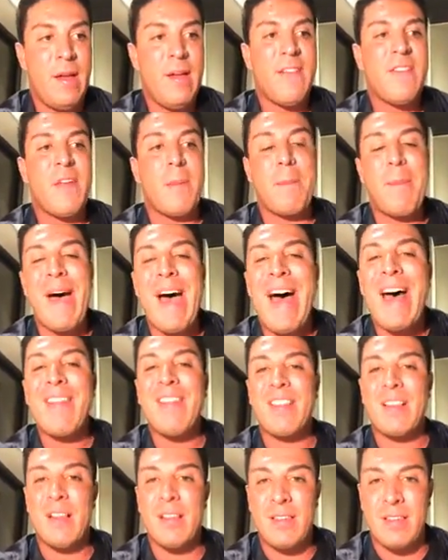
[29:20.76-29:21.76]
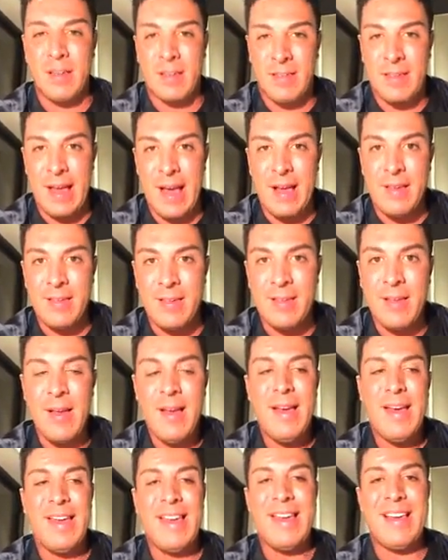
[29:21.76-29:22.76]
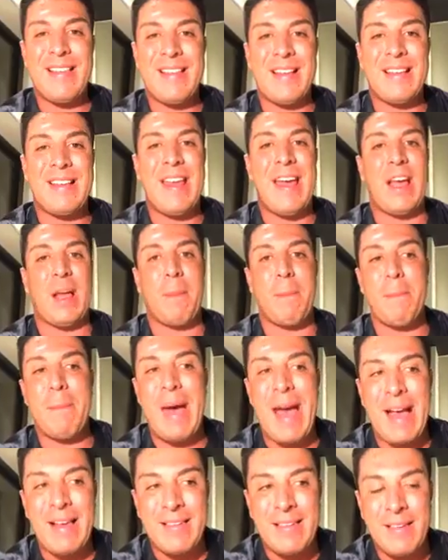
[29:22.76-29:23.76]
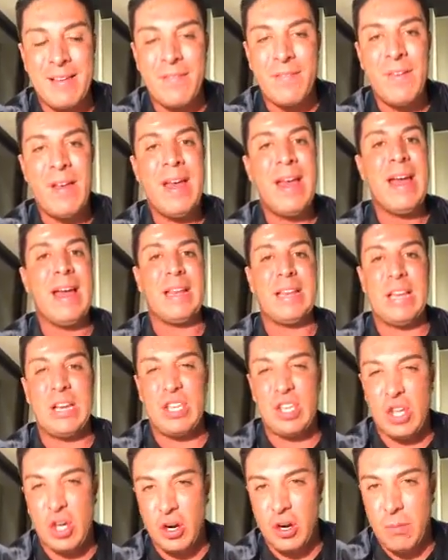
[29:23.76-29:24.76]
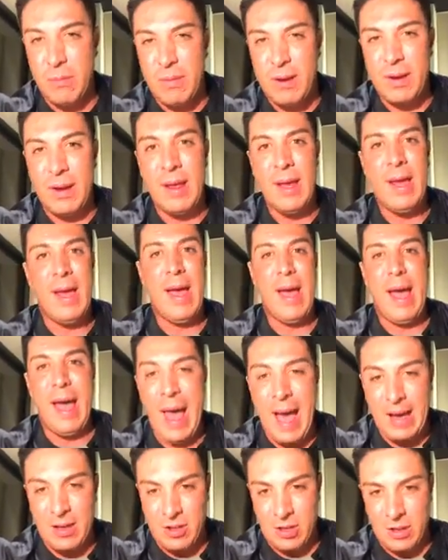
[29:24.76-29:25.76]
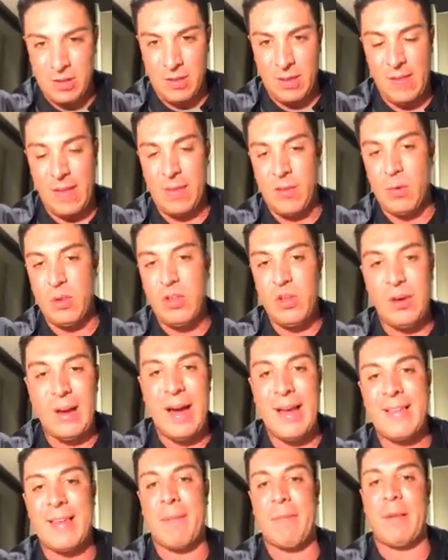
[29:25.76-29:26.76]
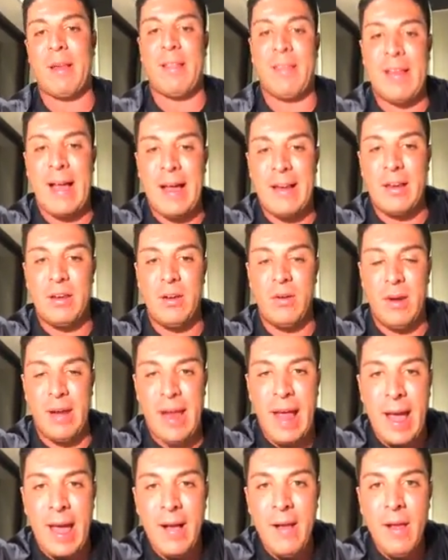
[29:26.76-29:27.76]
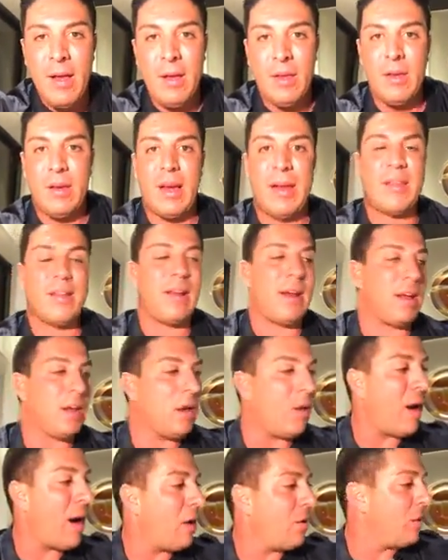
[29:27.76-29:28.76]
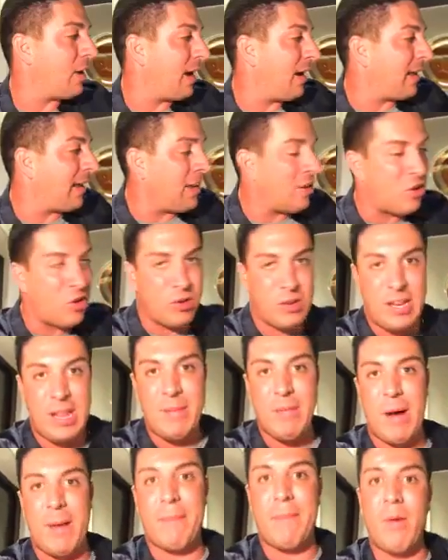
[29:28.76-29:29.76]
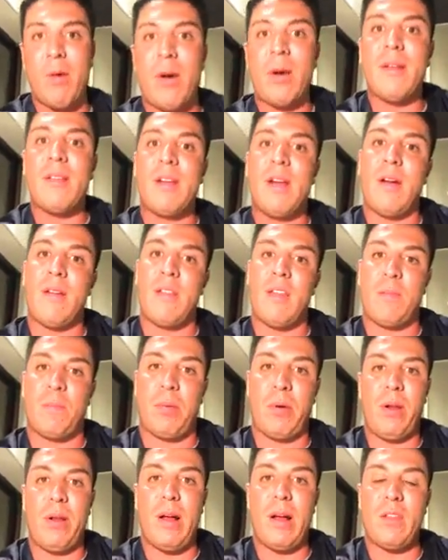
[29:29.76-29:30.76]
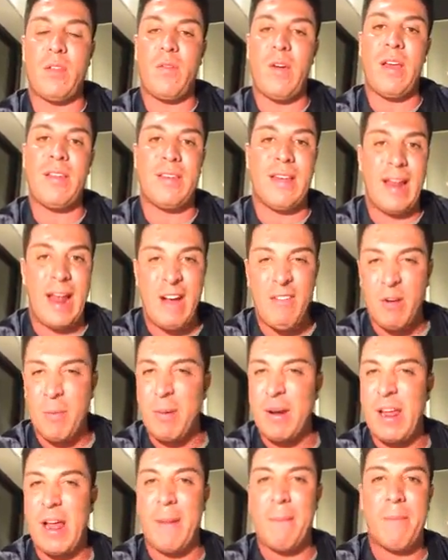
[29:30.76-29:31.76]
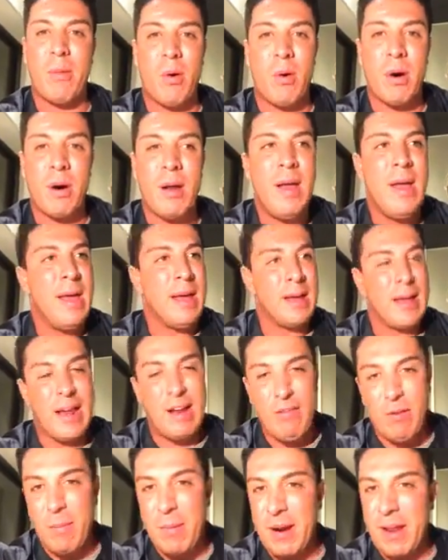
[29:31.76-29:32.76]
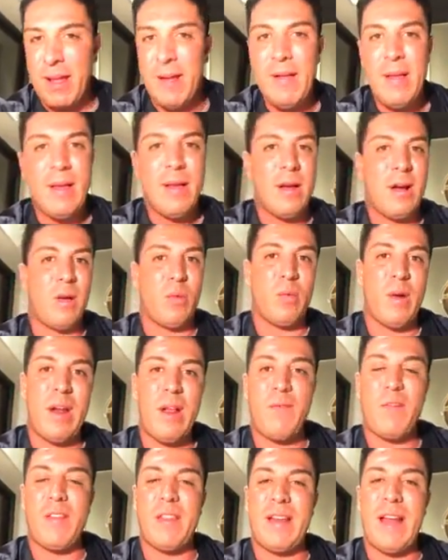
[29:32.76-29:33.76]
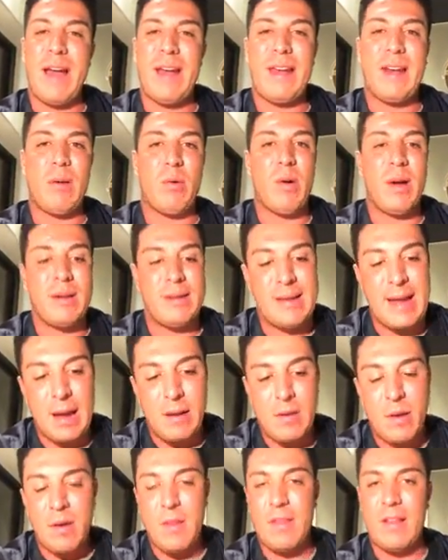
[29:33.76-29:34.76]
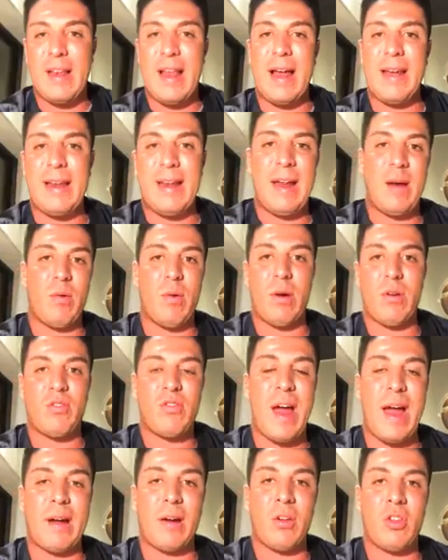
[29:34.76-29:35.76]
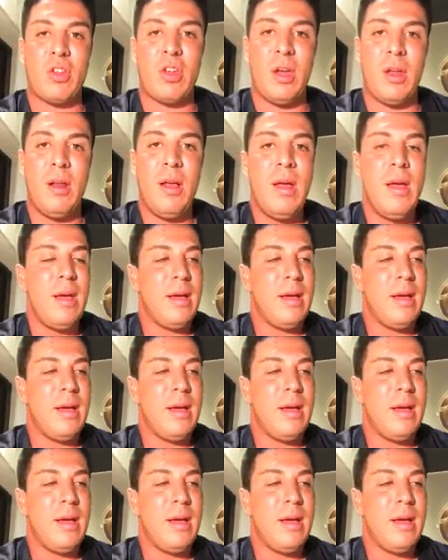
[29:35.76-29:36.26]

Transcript: The path to success is to take massive, determined actions. And that's what you guys have to decide to do today. You guys got to go out. You got to get your team on board during this pre-launch phase. Get everybody on board. Get everybody uh, ready for the 90-day run. Downloaded the 90-day run tracker sheet.